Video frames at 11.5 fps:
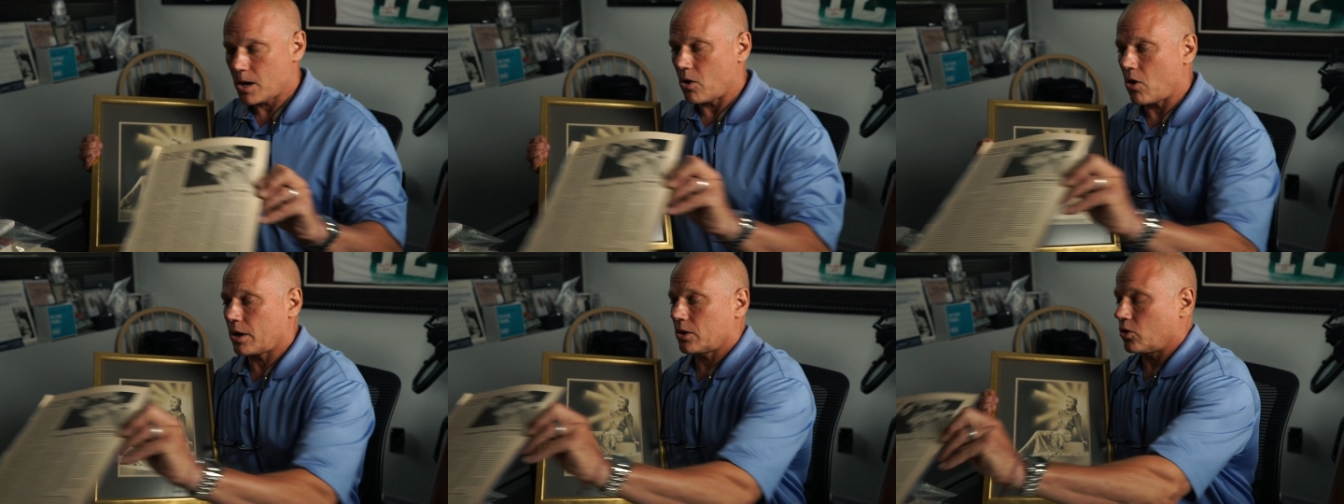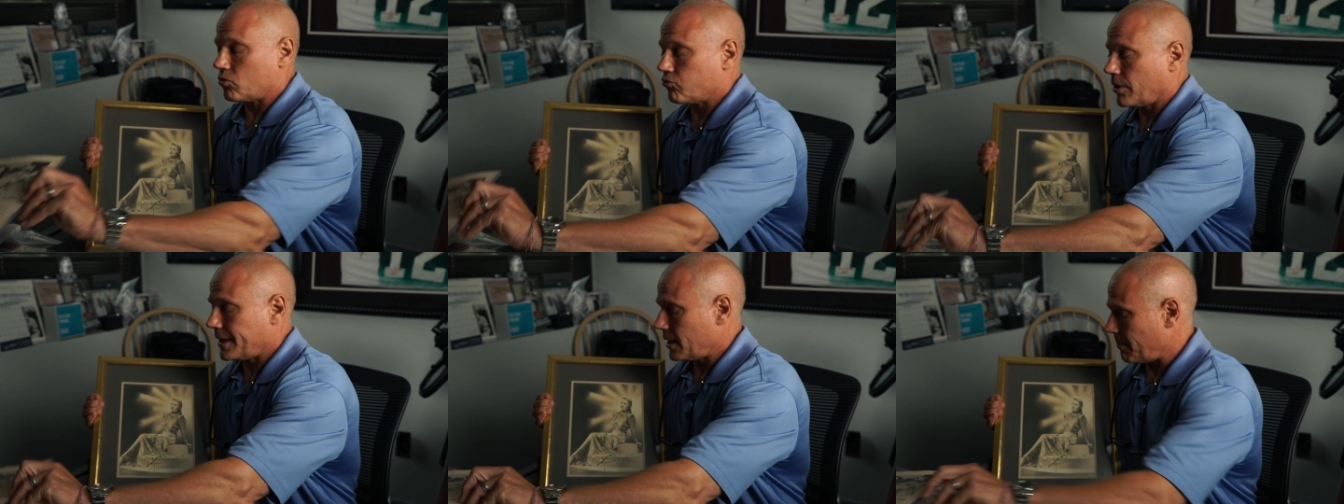article
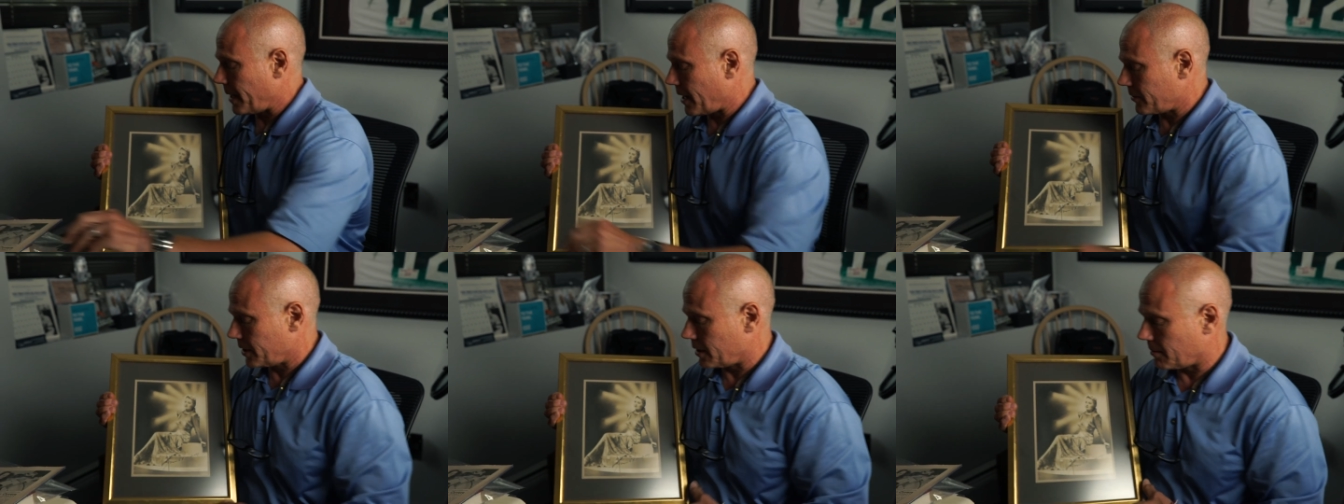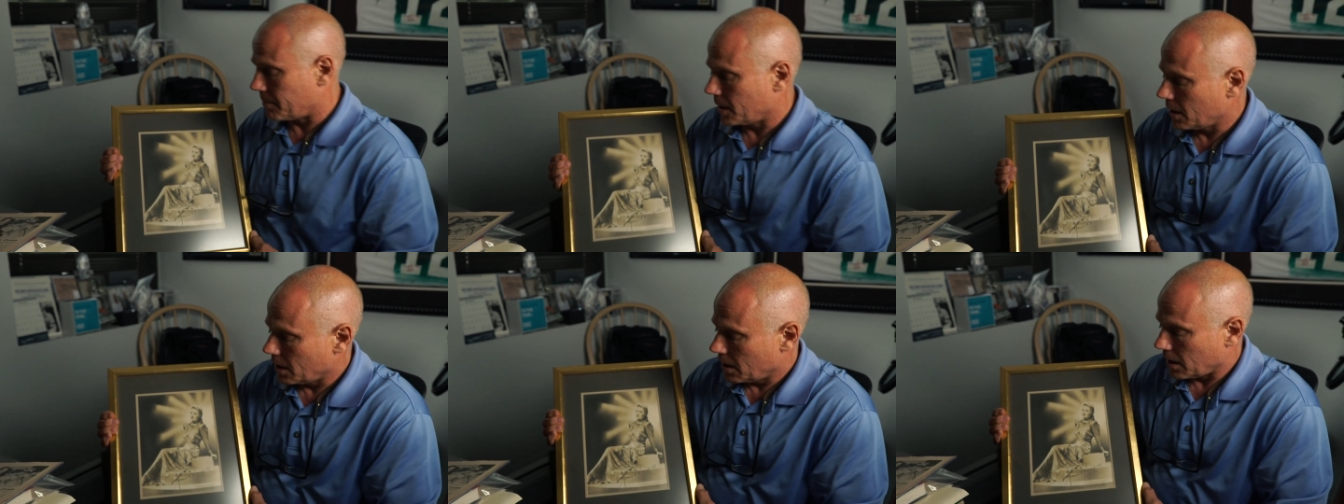written about him
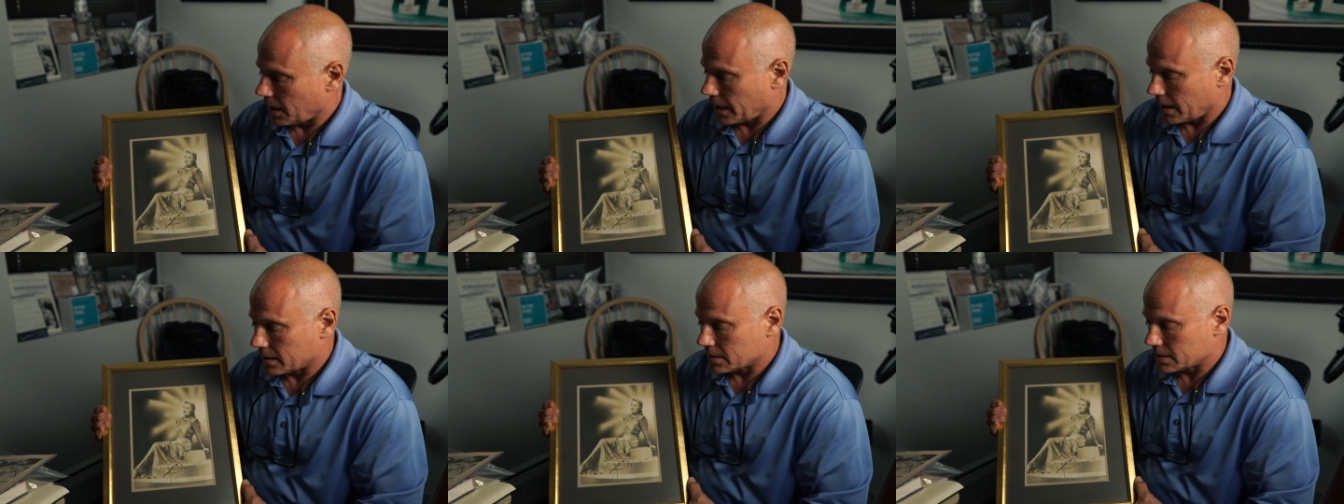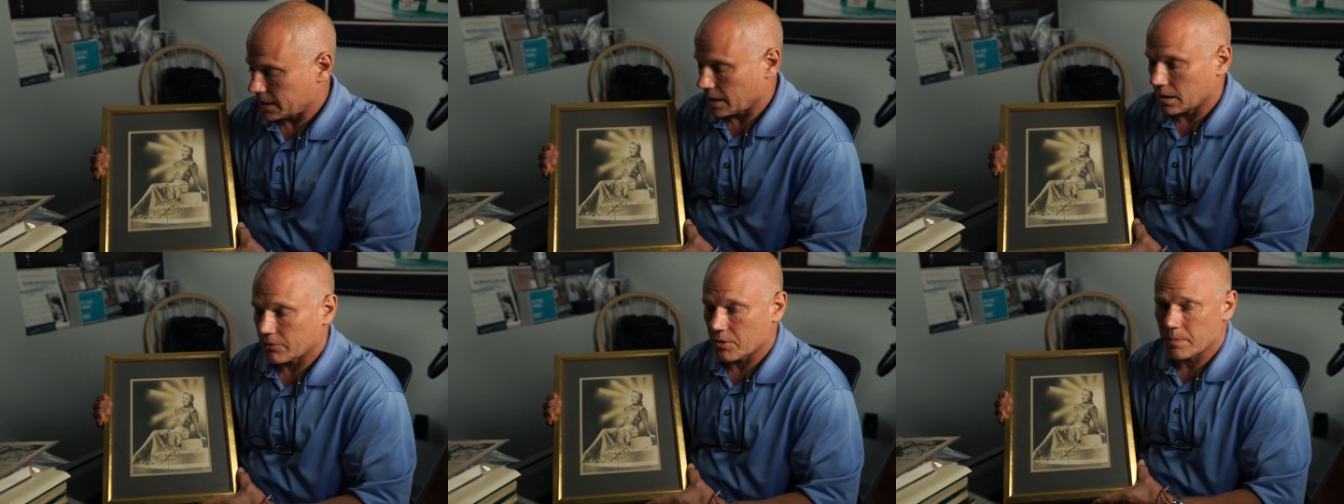and
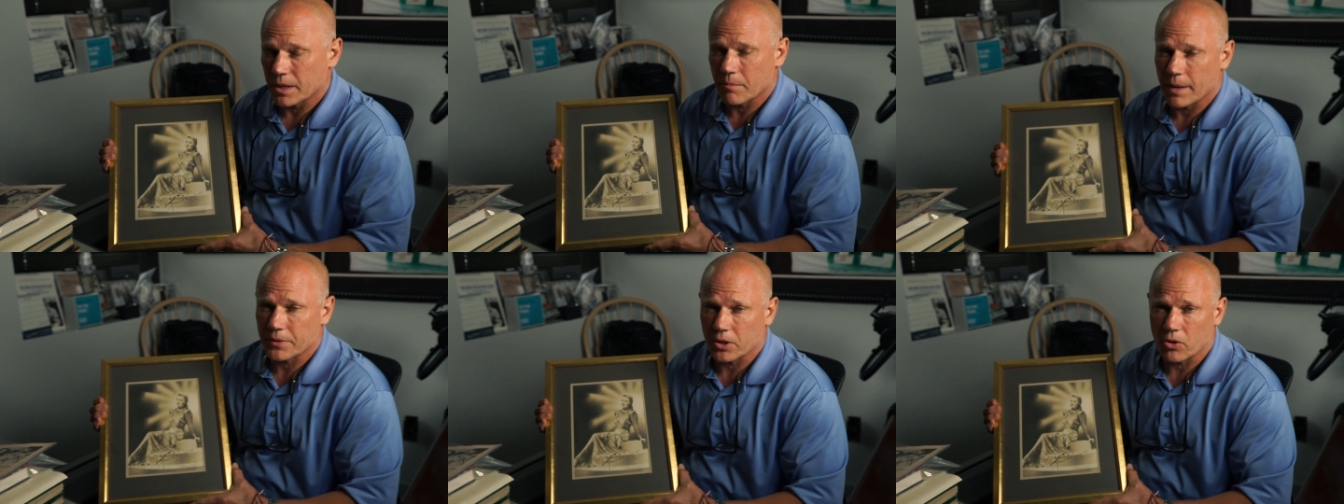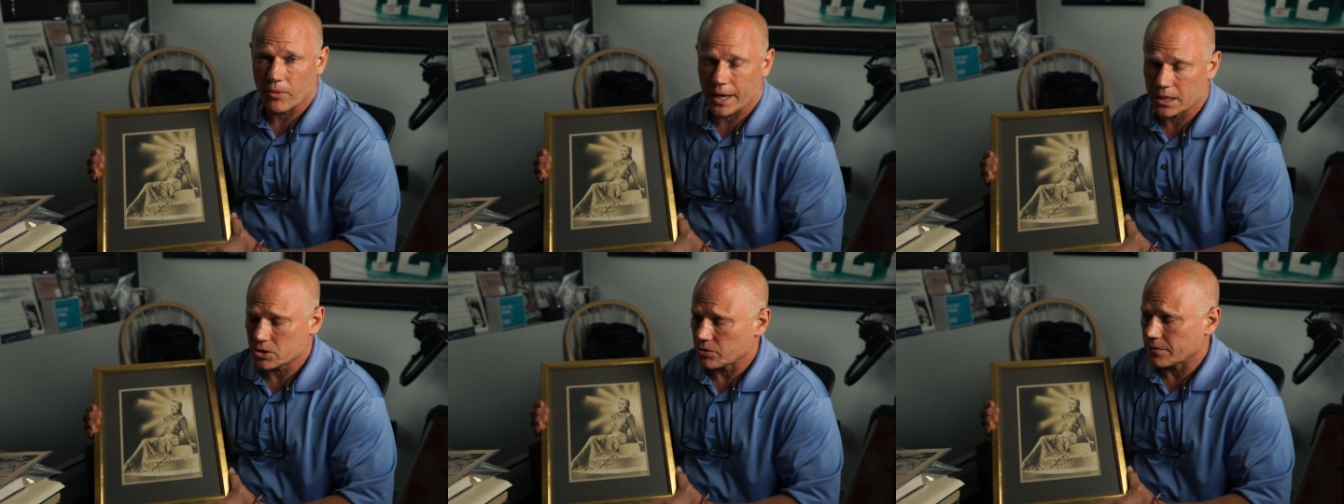tell everybody about the
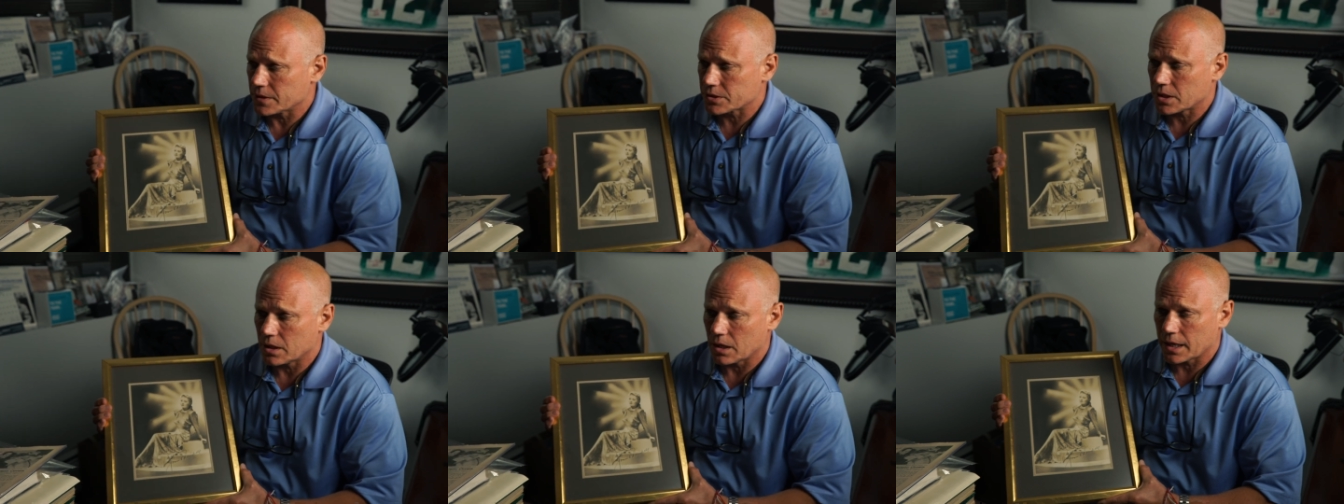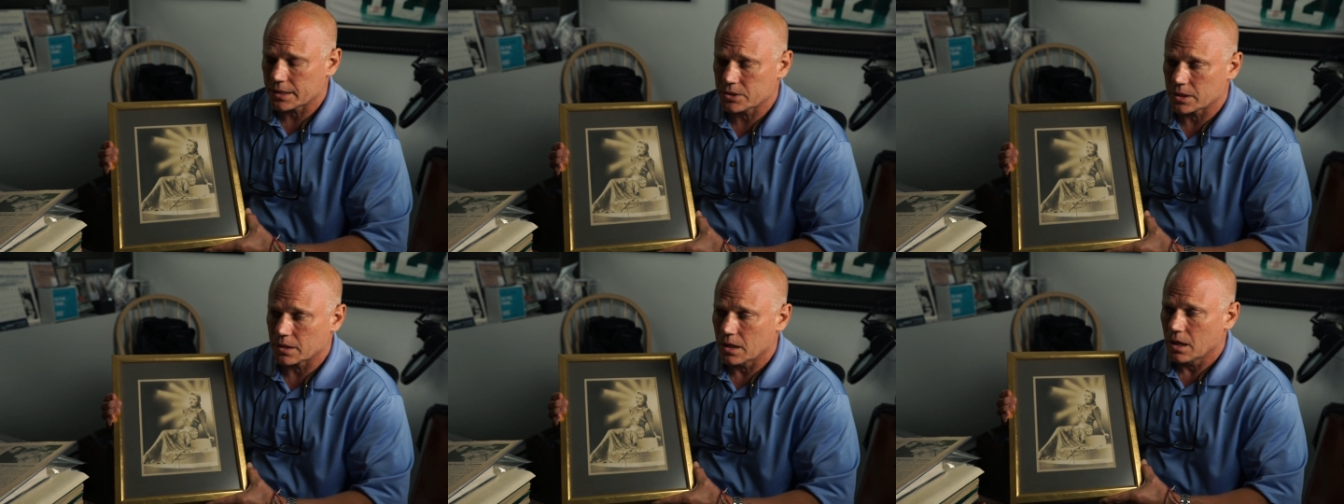grandeur of this
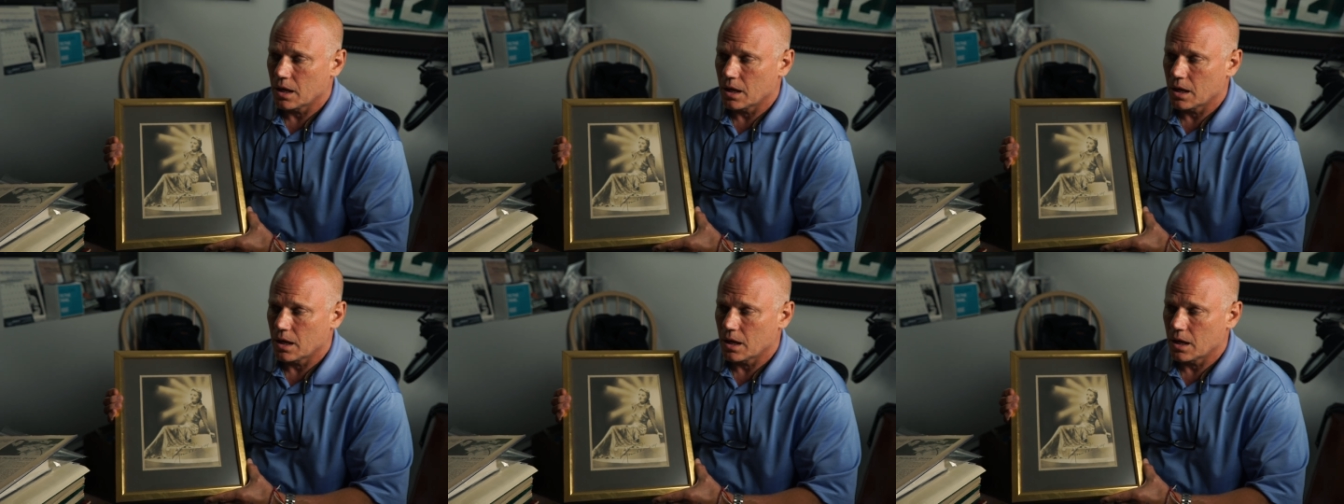collection.